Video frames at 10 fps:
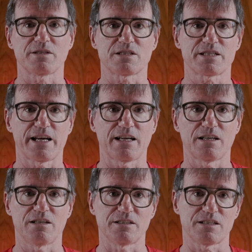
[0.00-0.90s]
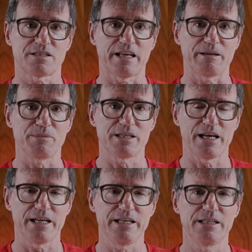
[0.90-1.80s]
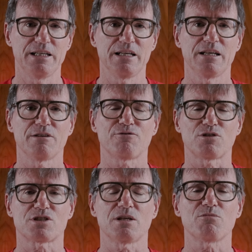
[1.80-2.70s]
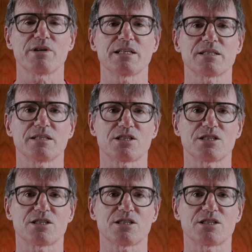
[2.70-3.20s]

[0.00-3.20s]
on sale on the same day. For some reason, the